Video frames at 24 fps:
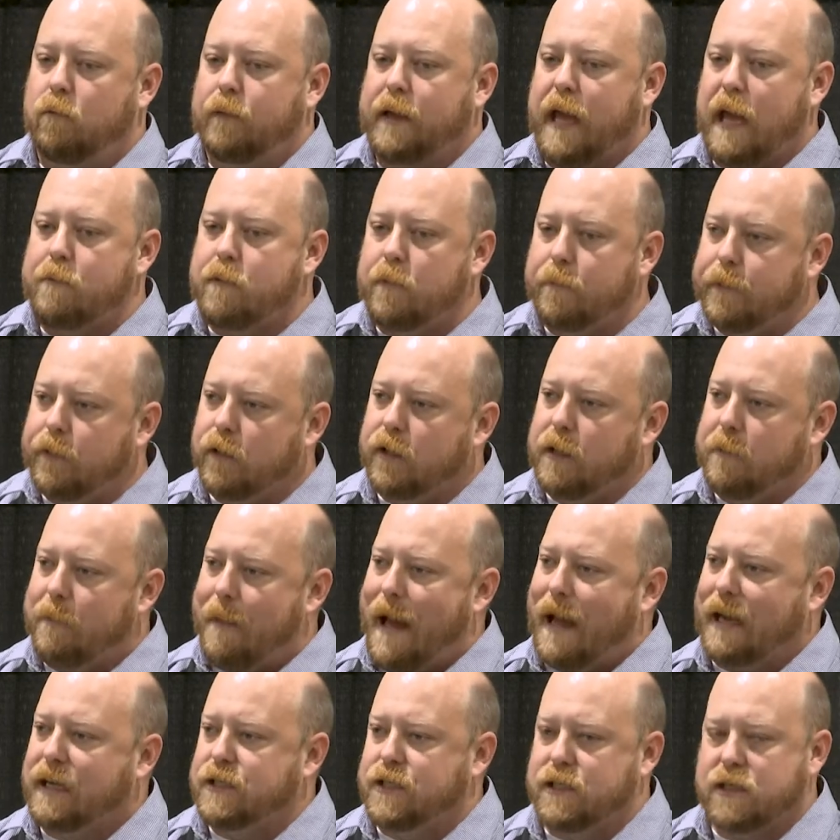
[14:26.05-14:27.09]
capability
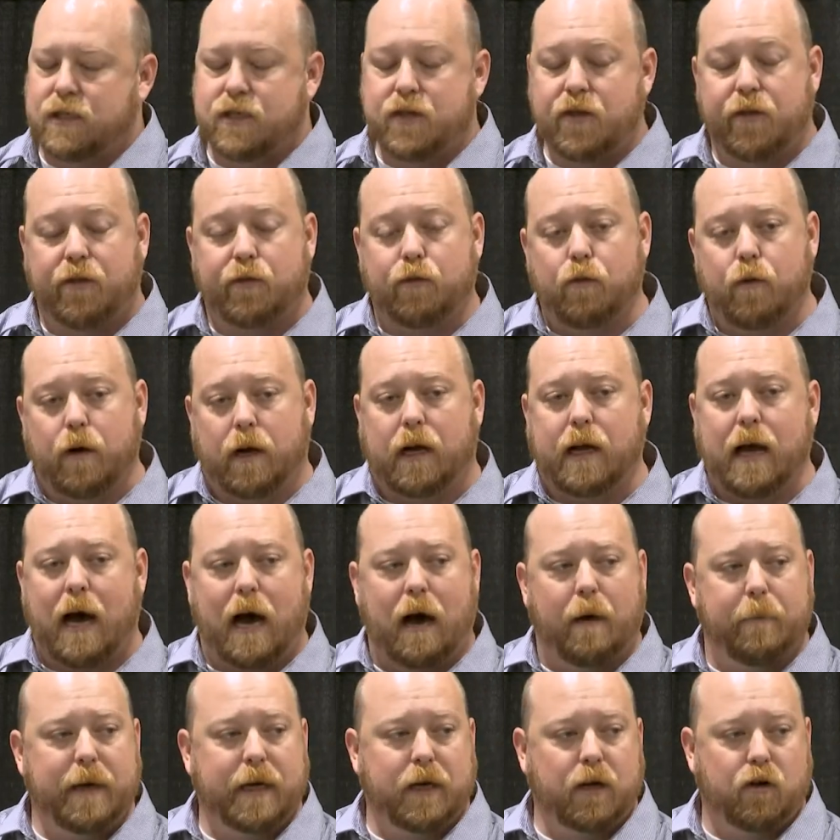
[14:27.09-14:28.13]
packages through a
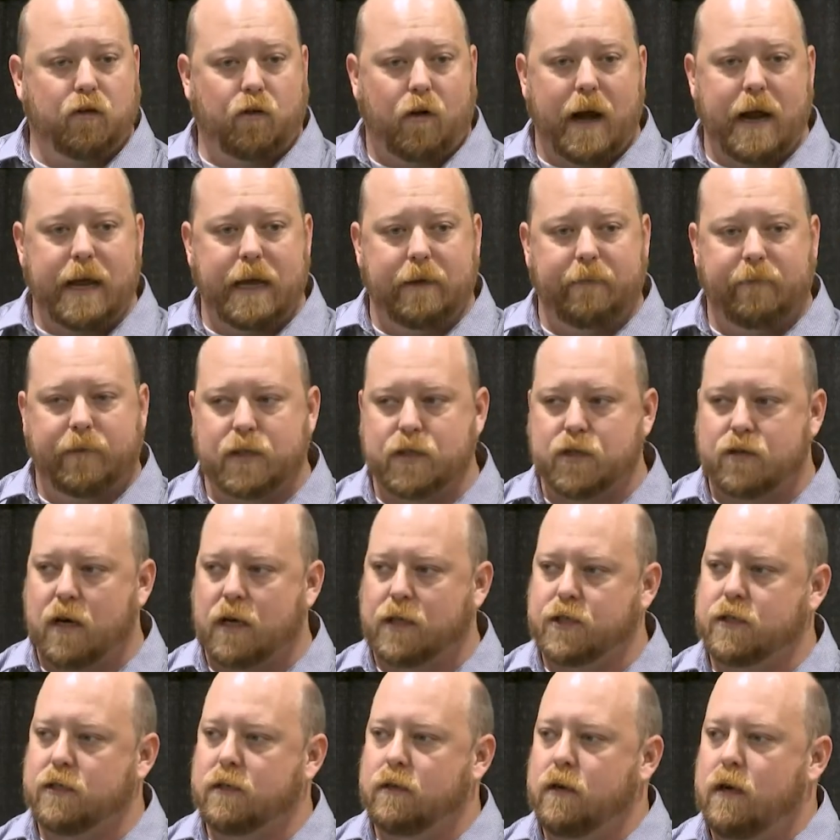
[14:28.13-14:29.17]
common gray
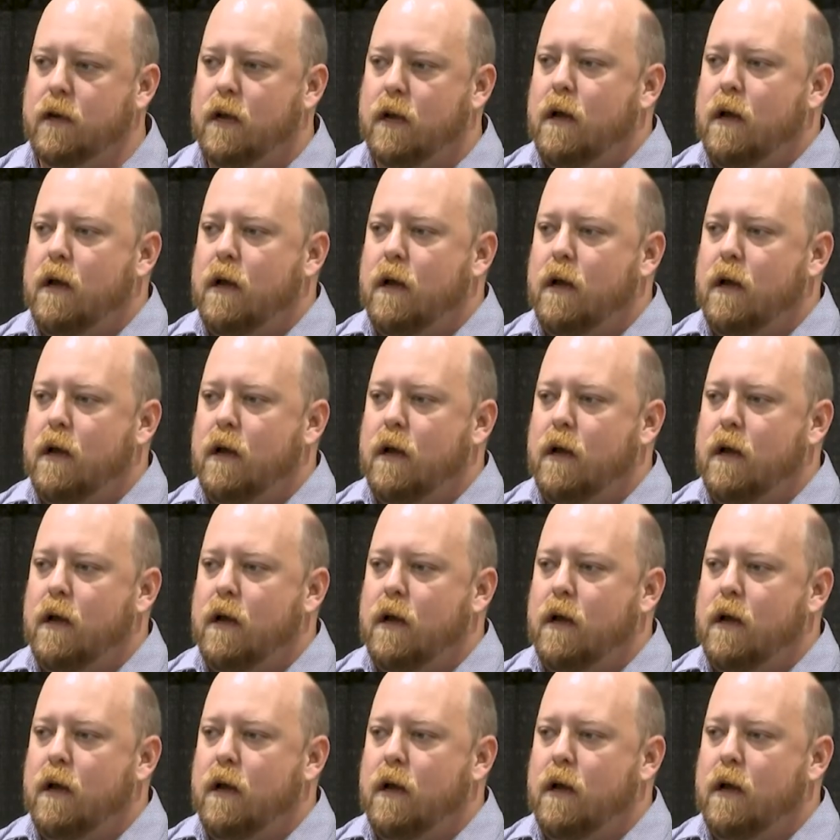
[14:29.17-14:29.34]
infrastructure.